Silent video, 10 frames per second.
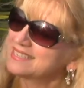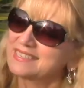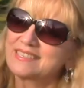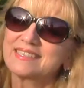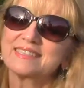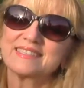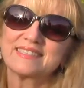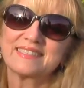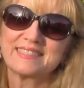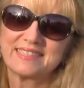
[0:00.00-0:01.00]

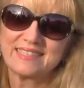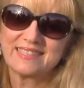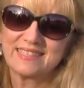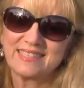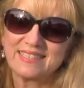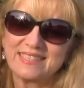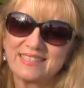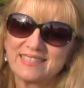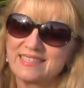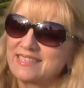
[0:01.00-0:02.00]

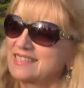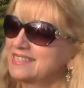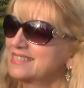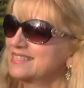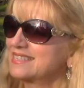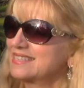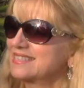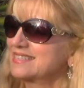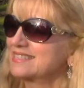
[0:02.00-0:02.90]
The person shown says nothing.